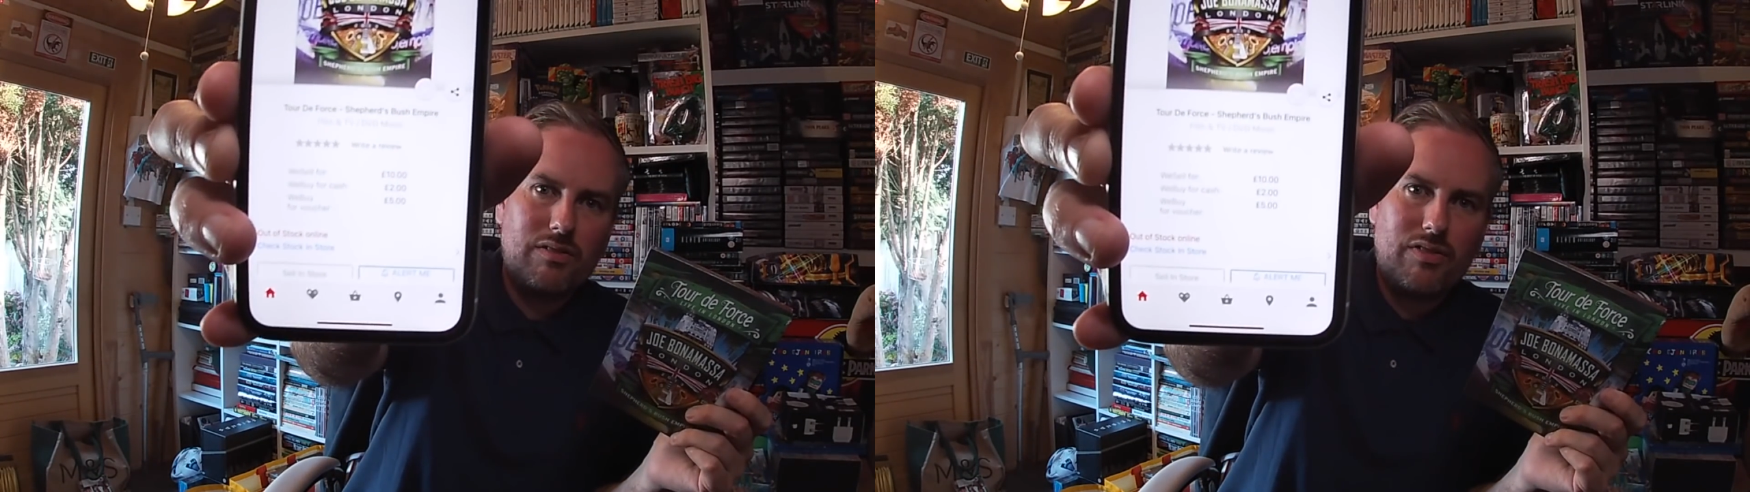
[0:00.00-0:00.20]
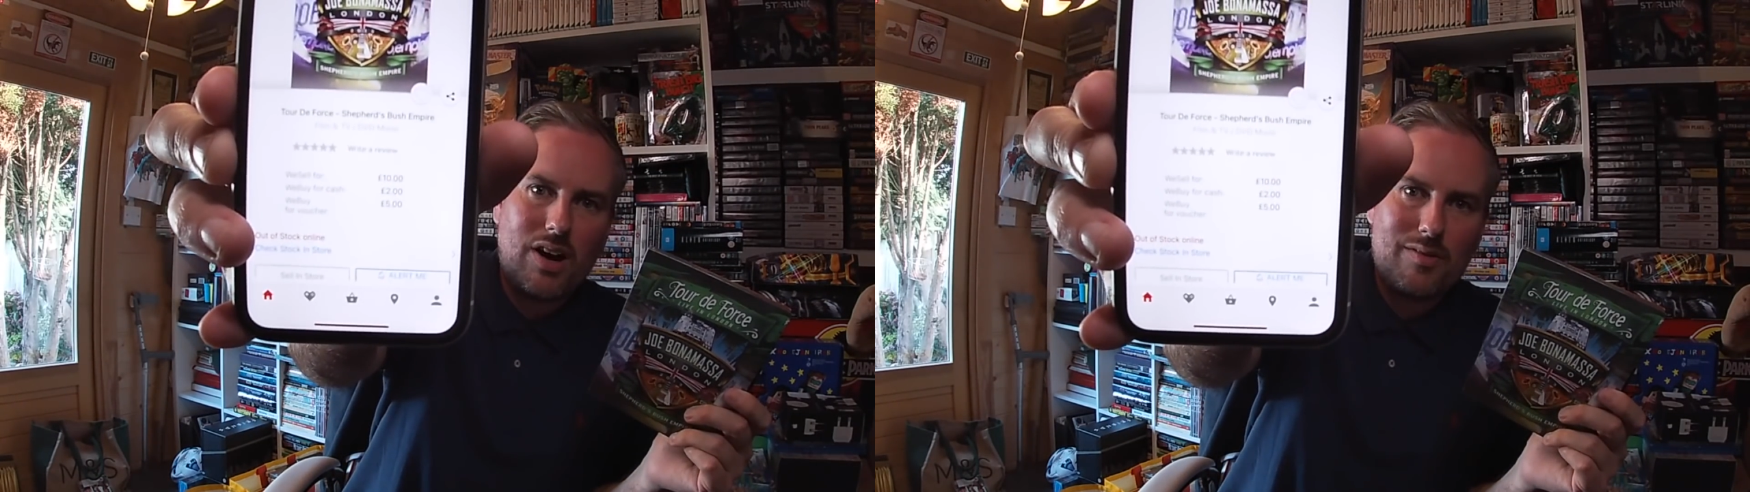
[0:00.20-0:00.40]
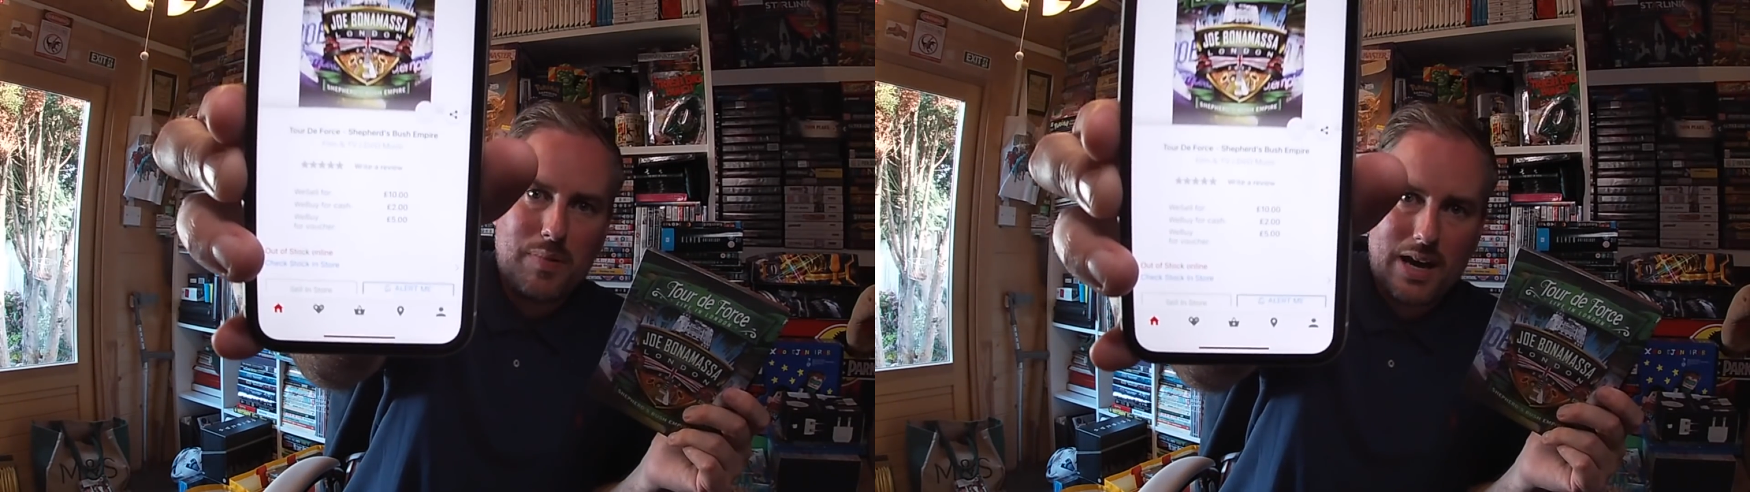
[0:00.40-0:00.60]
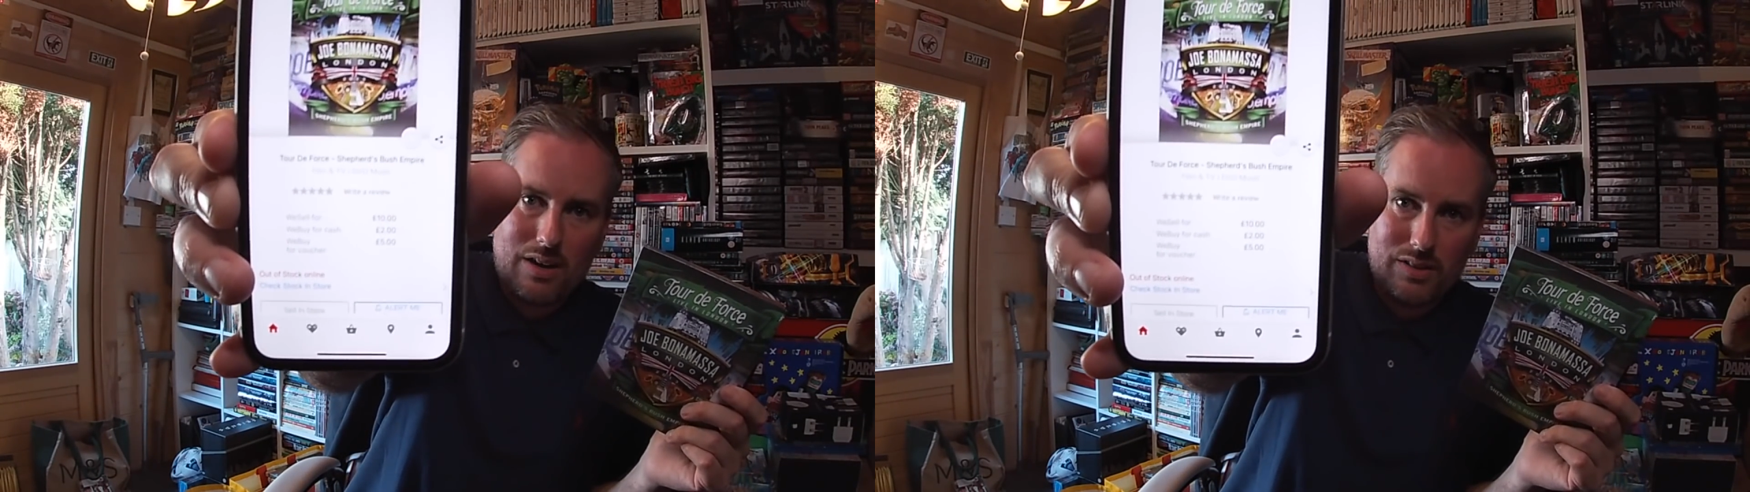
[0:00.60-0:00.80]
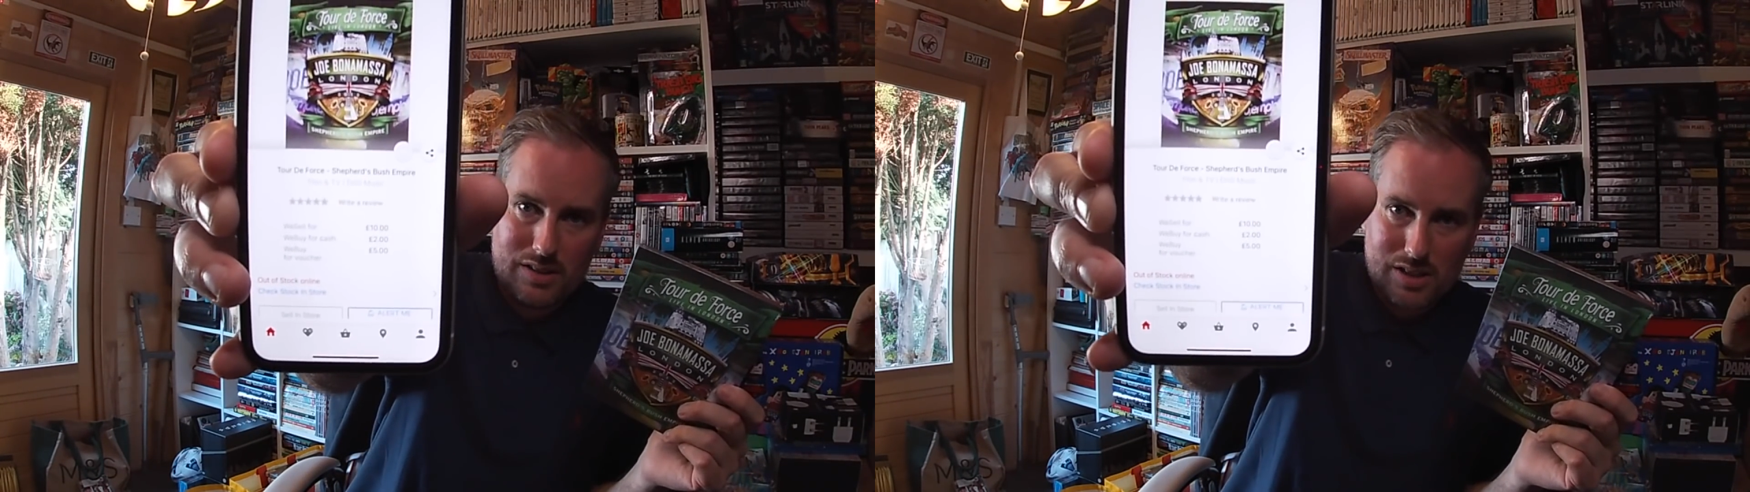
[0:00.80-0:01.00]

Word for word: £5.